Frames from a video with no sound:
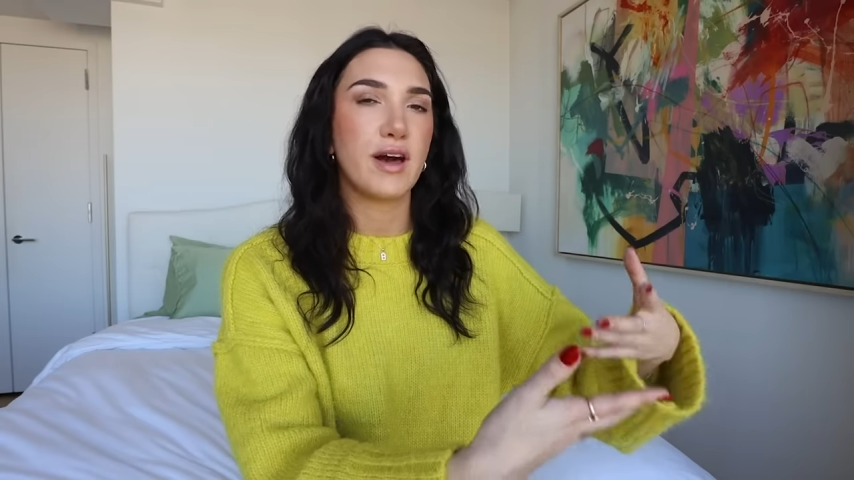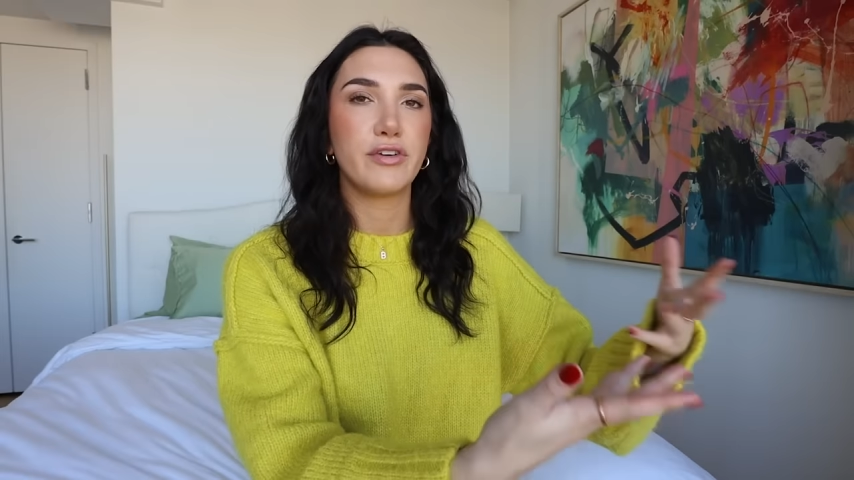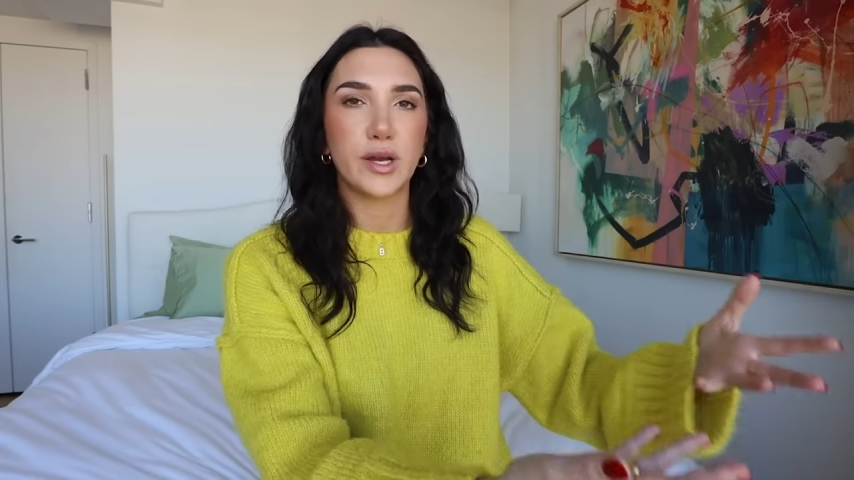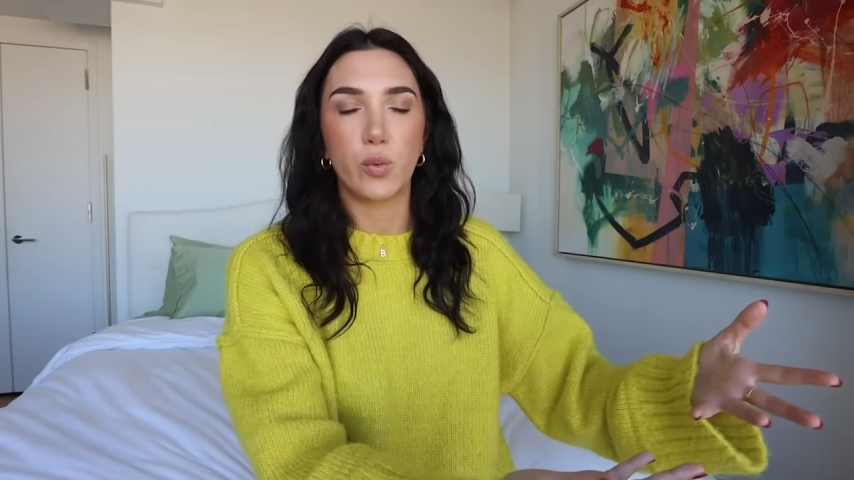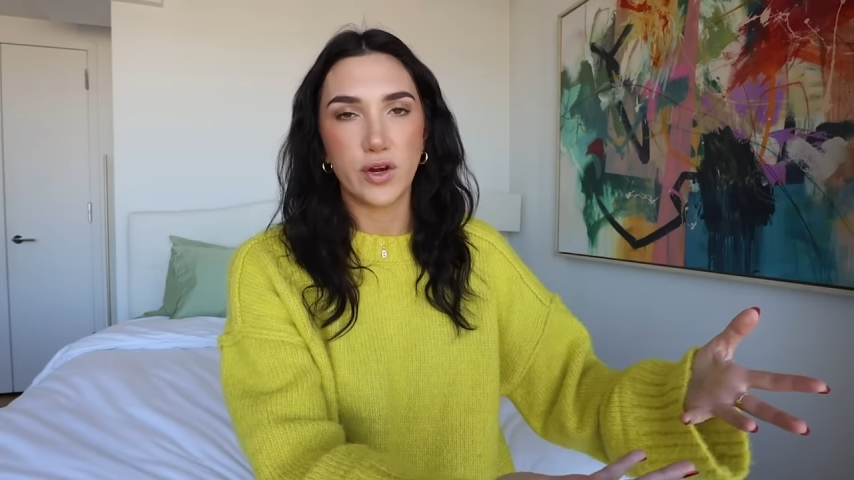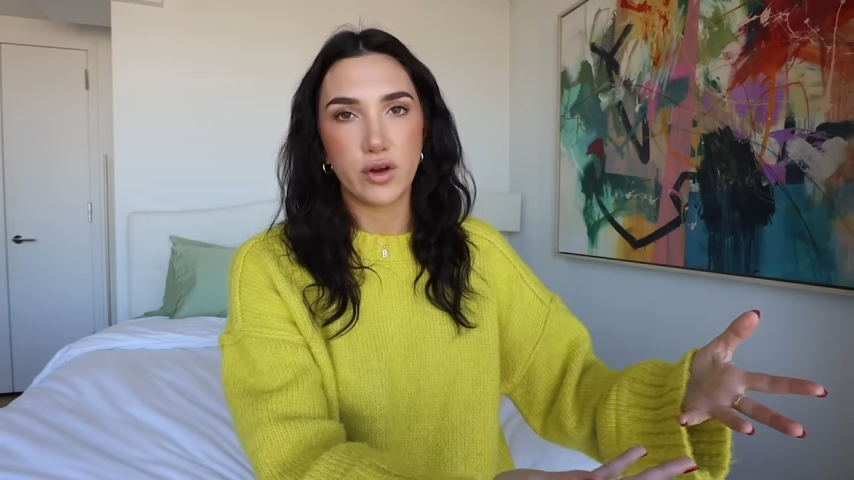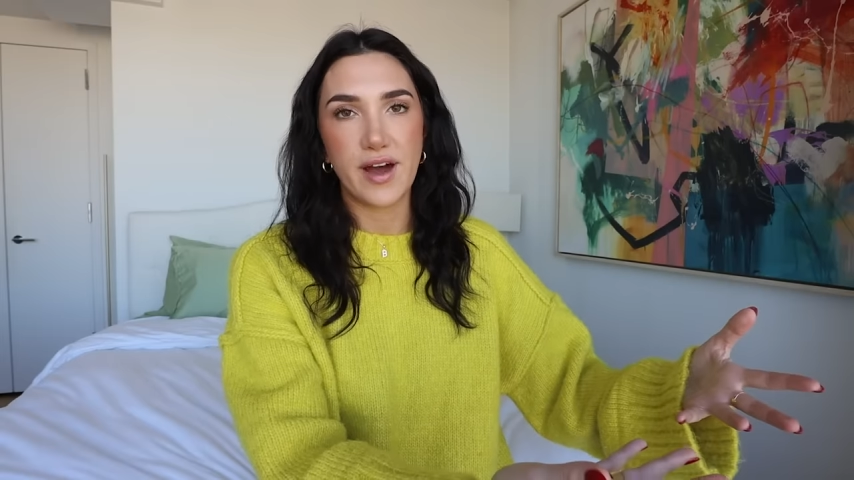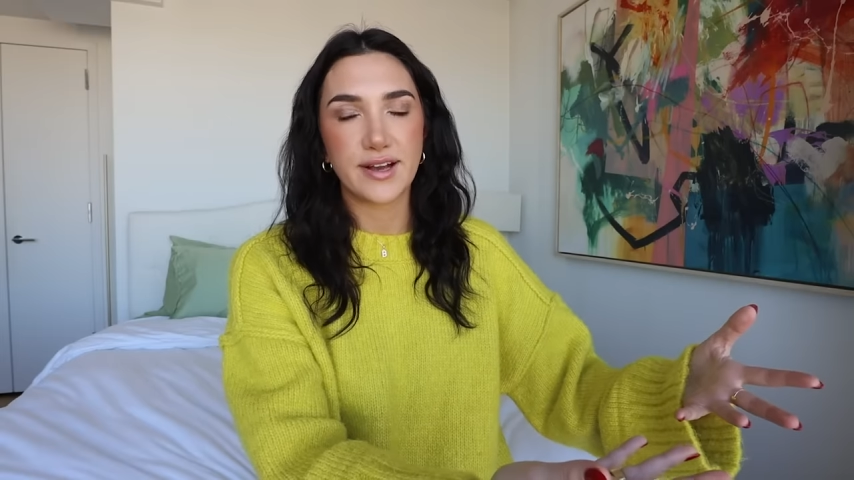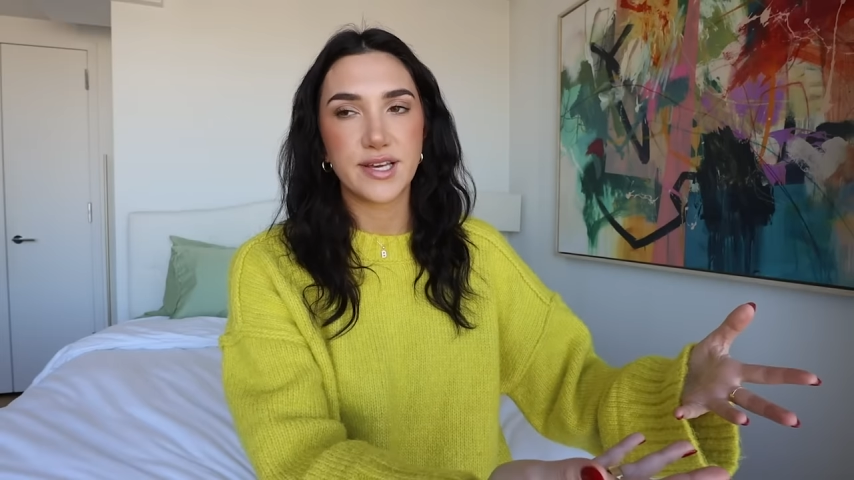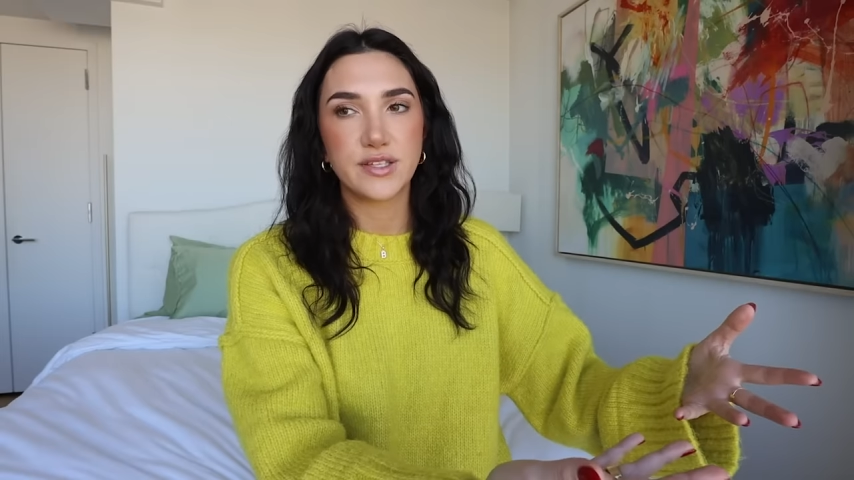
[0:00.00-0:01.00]
level like what you have
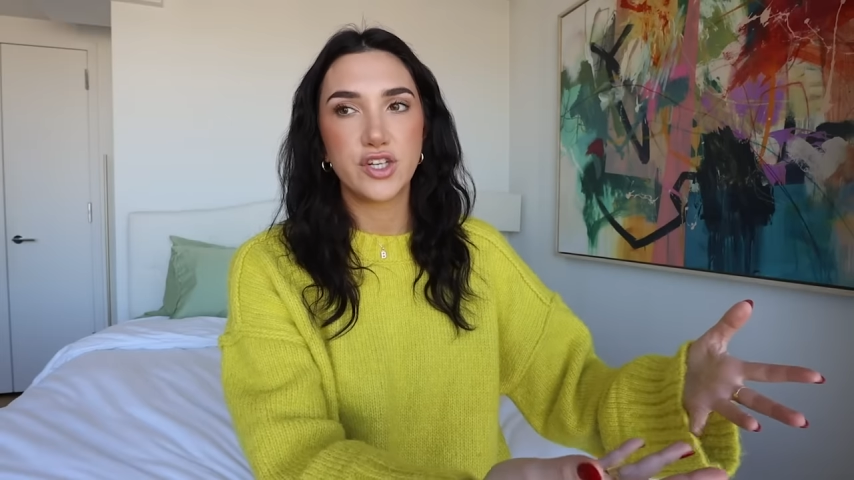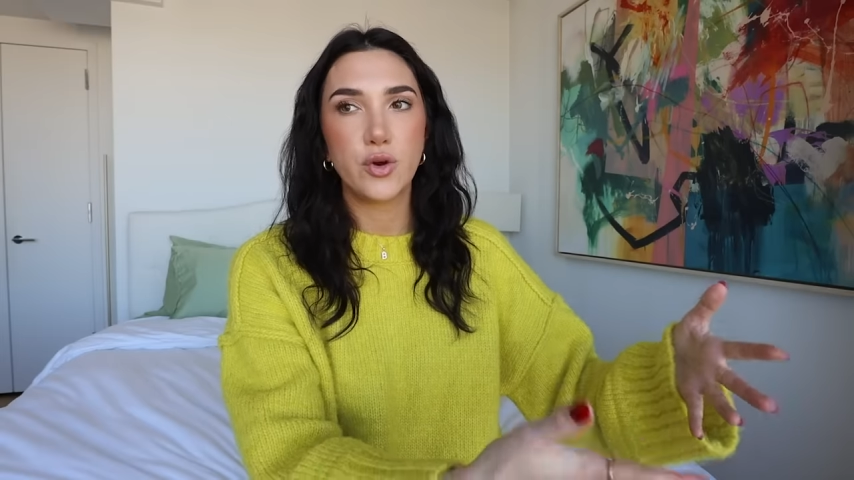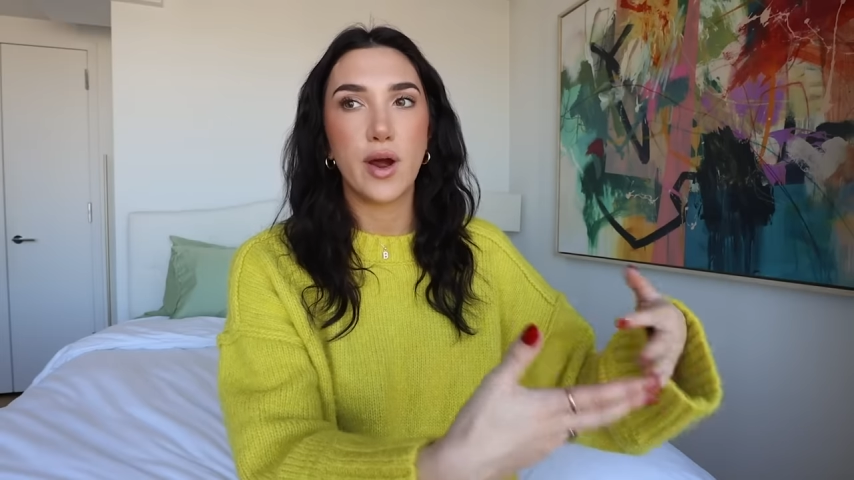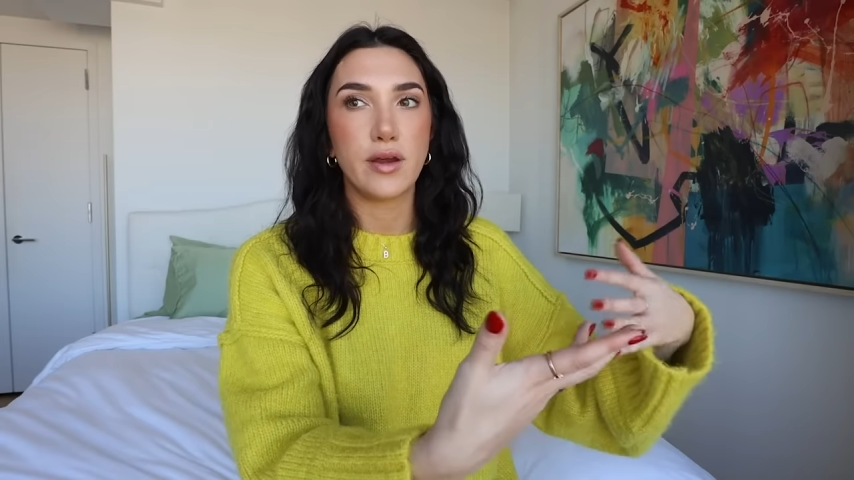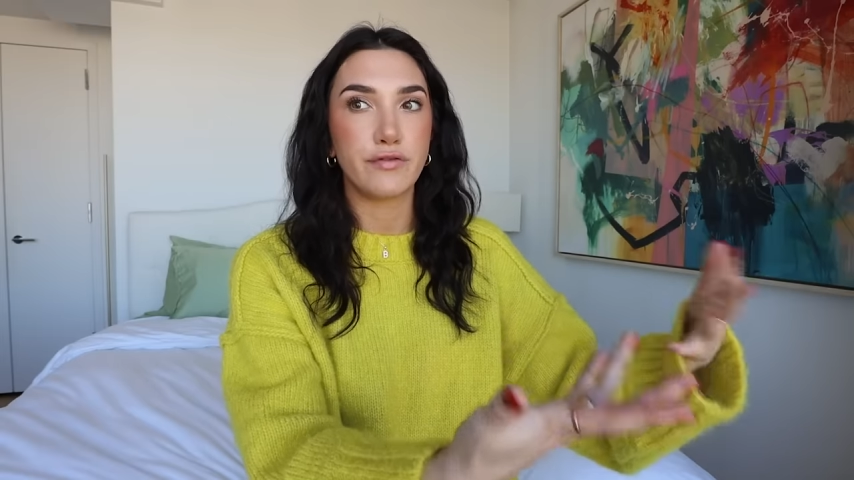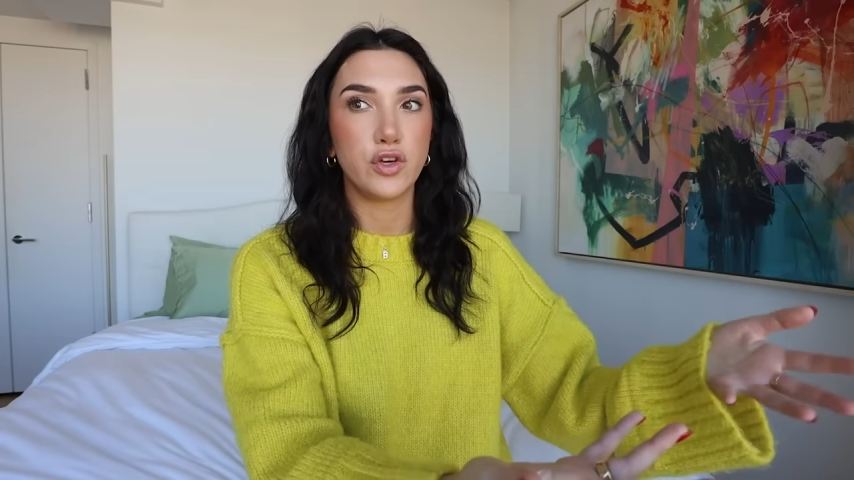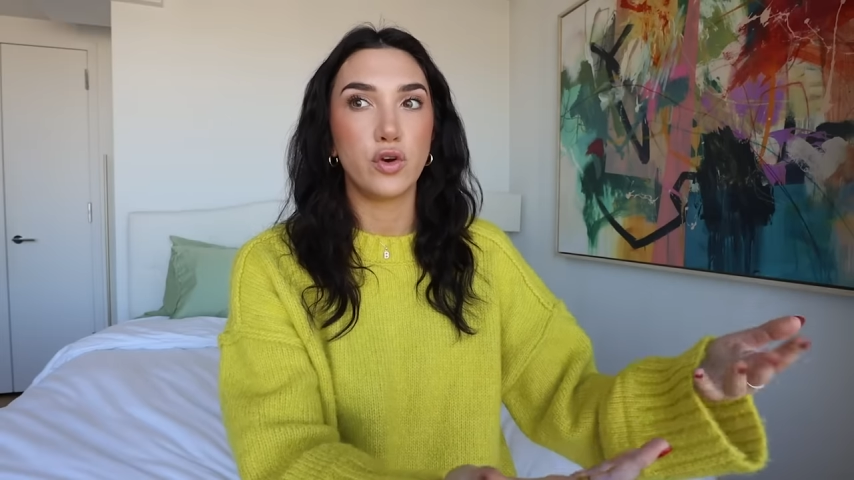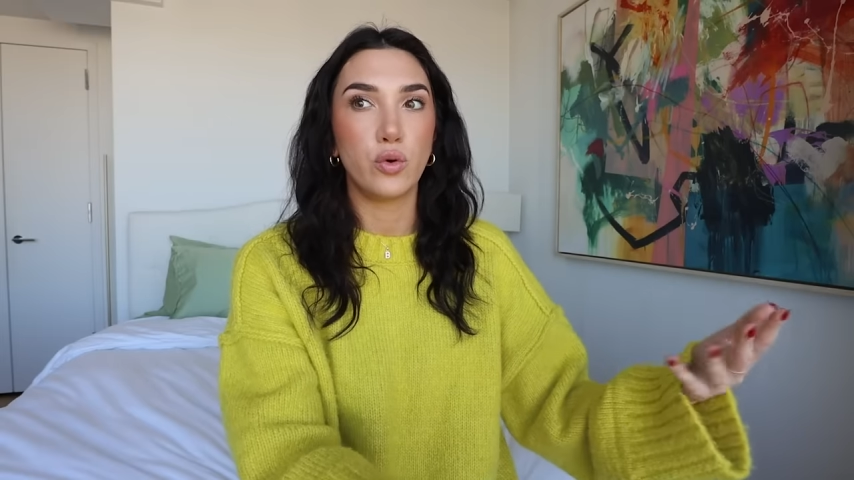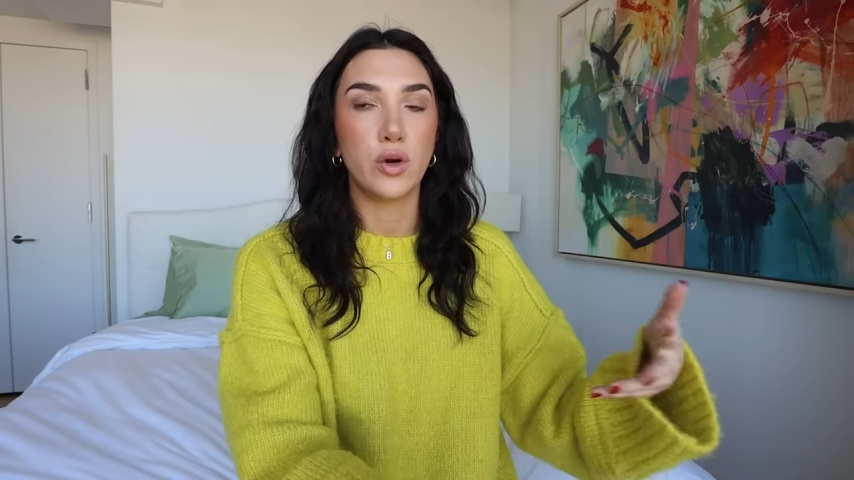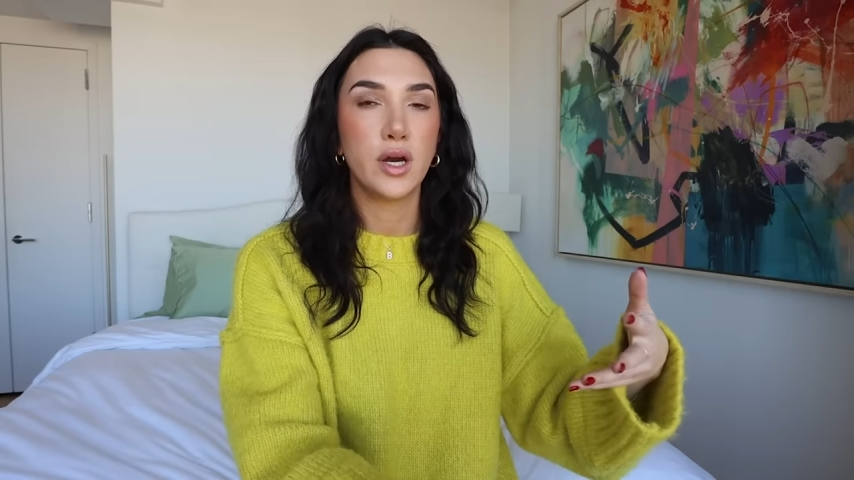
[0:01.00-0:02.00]
access to and if
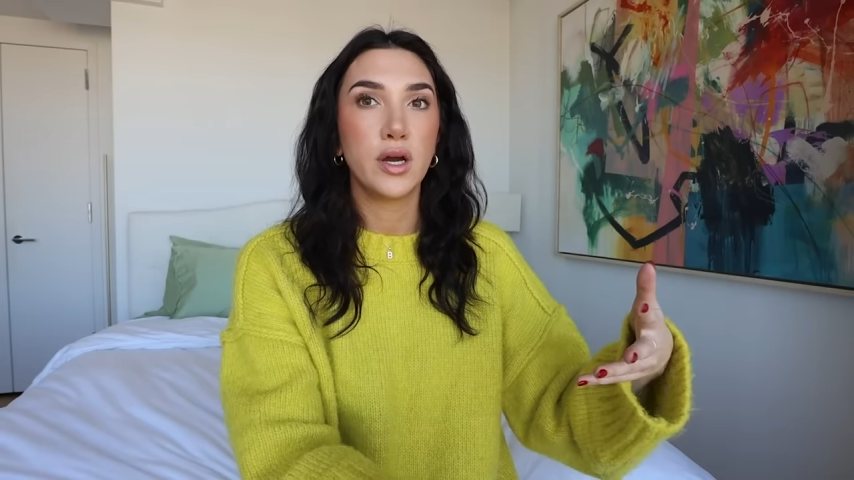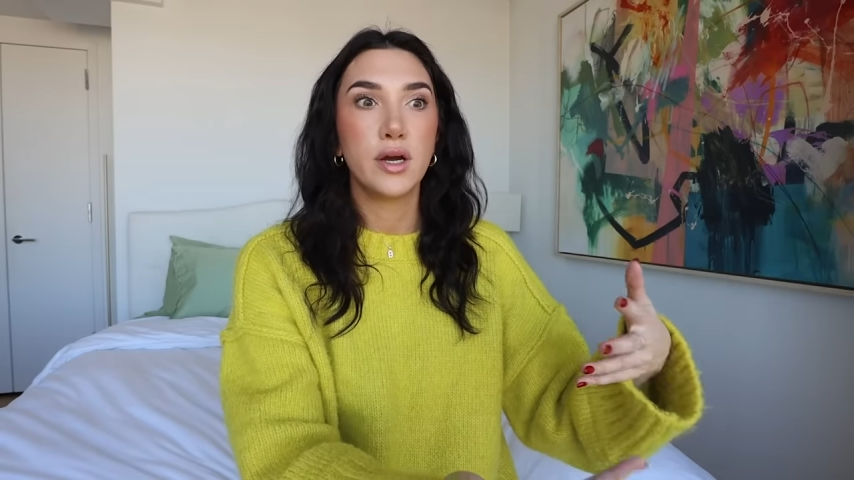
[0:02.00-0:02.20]
you